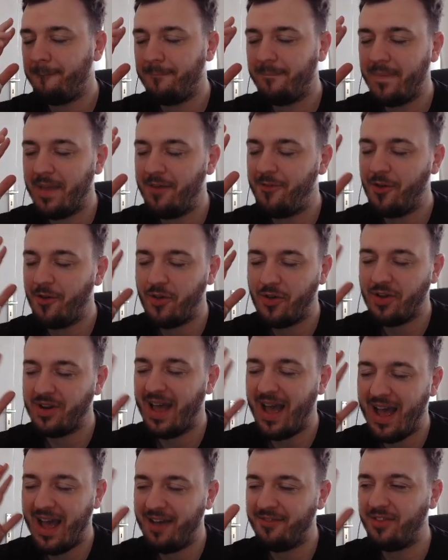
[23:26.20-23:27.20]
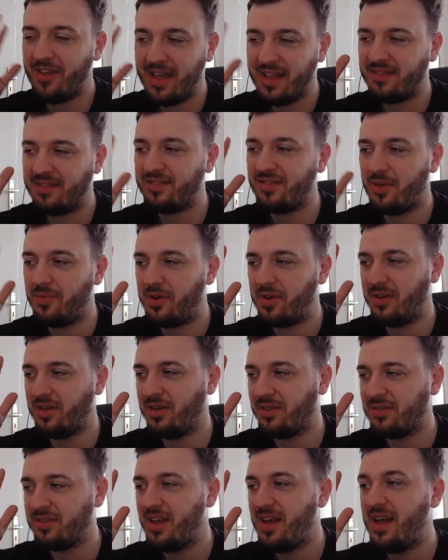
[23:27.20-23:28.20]
if you could have the hit somewhere
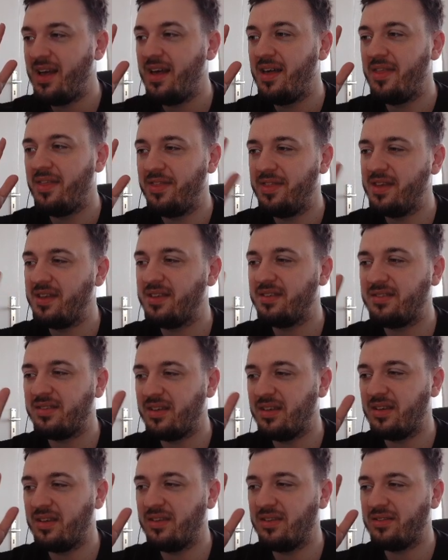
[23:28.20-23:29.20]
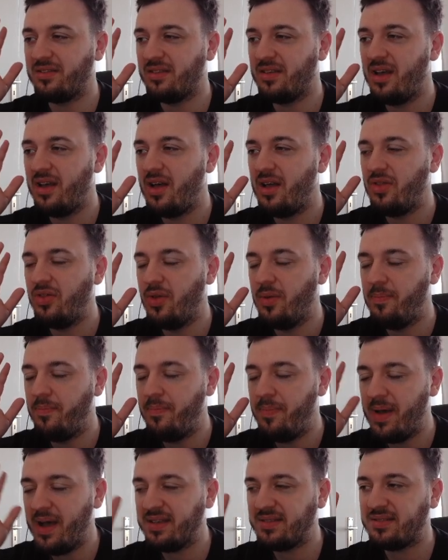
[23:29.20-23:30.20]
else, this is the
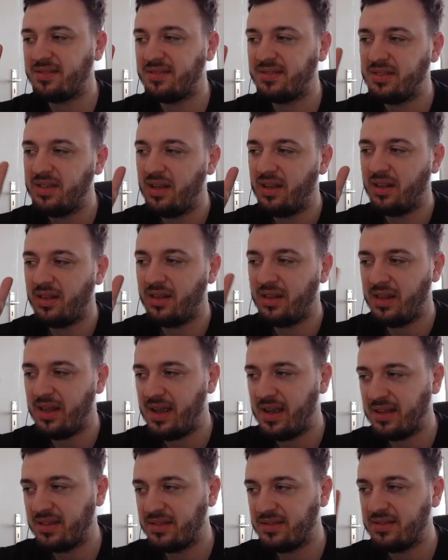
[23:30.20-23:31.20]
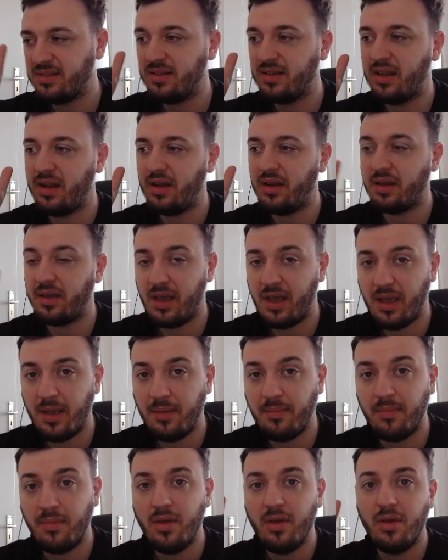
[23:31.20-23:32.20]
best legs in a
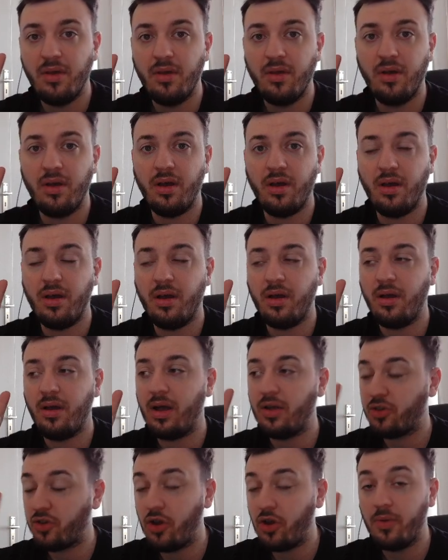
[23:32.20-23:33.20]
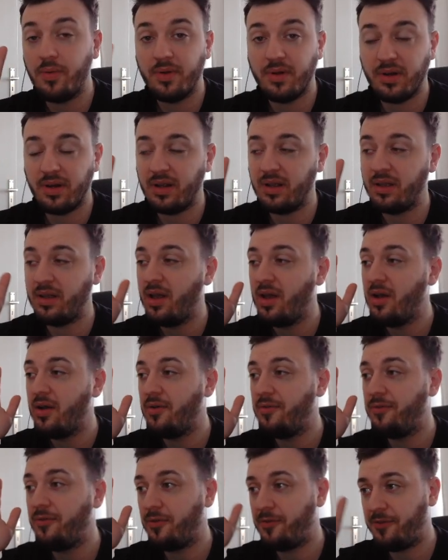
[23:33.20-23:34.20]
game currently
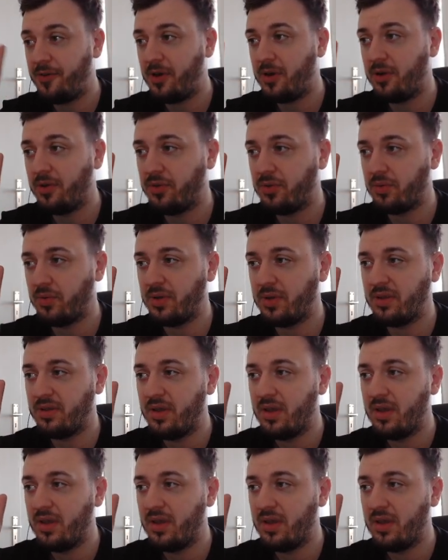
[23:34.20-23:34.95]
for Feral Druid.